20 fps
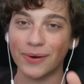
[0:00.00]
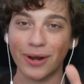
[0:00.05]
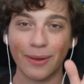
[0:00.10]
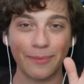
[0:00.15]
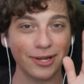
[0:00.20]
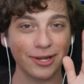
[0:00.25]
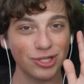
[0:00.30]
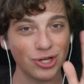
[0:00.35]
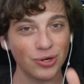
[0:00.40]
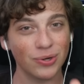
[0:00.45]
what I'm
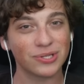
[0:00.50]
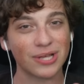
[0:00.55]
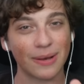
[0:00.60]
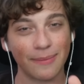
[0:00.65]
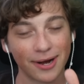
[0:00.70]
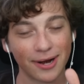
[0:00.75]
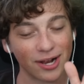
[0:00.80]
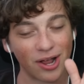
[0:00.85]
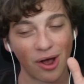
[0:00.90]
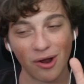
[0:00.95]
going to do is
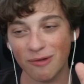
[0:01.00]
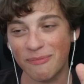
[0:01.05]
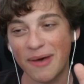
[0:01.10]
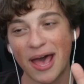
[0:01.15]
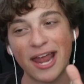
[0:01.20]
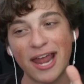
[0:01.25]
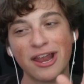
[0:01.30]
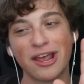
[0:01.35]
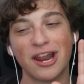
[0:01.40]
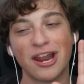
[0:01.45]
I'm going to go to
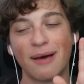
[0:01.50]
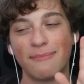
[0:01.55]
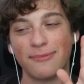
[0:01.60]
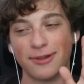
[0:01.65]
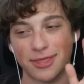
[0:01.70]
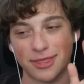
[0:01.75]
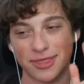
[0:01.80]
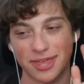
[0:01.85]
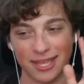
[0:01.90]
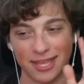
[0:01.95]
bed and I'm
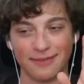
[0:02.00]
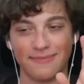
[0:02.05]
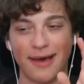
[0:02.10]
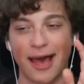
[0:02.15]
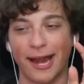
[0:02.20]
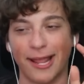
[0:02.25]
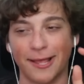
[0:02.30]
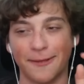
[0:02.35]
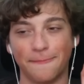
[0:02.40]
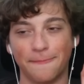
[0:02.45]
going to think
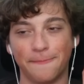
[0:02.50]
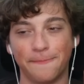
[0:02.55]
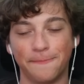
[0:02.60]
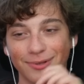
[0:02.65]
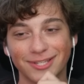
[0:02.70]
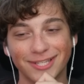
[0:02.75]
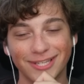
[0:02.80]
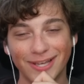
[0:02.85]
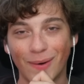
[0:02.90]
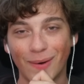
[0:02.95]
about it. And
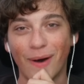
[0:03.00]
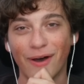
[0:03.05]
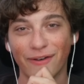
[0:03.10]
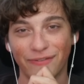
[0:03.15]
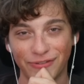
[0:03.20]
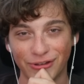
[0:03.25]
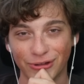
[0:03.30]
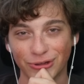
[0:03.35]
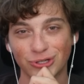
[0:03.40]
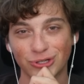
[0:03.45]
we'll see how I
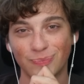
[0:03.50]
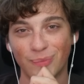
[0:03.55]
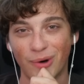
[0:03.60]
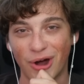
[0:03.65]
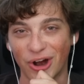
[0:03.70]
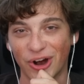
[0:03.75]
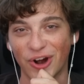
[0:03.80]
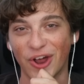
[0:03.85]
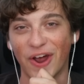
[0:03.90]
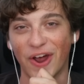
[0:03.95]
feel
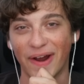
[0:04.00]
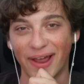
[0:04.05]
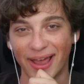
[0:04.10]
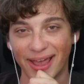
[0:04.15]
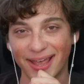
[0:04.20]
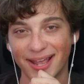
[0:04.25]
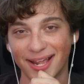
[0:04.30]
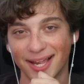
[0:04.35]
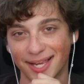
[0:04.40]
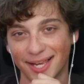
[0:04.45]
tomorrow,
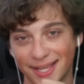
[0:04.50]
alright?